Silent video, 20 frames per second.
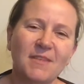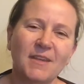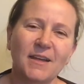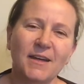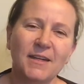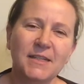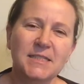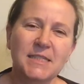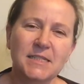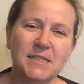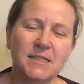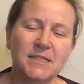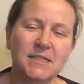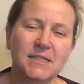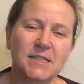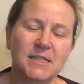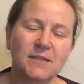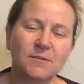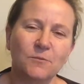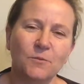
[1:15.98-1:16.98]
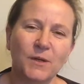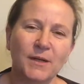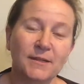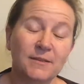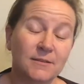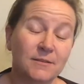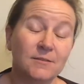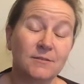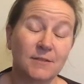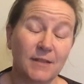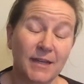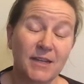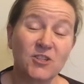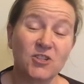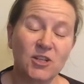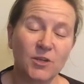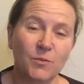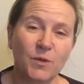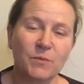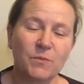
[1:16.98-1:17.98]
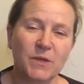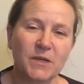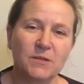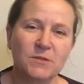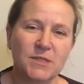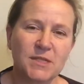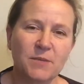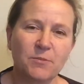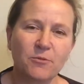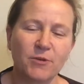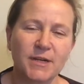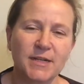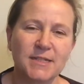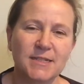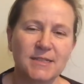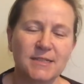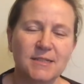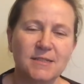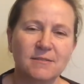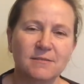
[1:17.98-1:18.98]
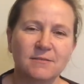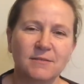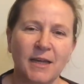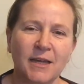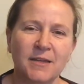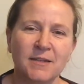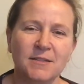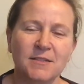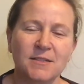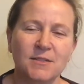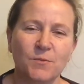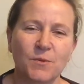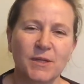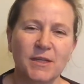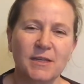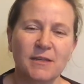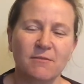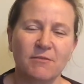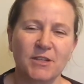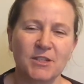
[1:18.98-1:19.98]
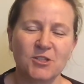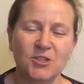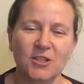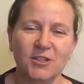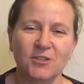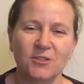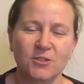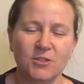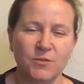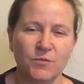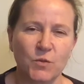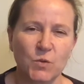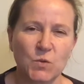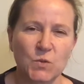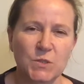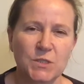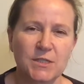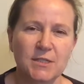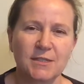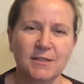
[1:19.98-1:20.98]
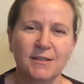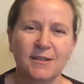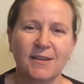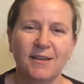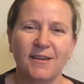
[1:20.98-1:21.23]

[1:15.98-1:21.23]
I did it when we got separated and we eventually got divorced.